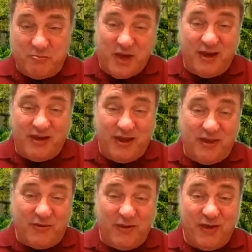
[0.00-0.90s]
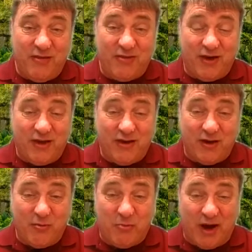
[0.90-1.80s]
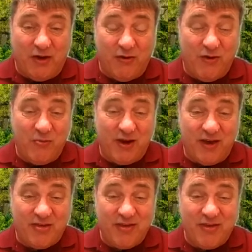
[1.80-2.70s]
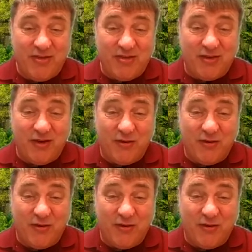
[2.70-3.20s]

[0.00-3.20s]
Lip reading: many neat things like bioluminescence,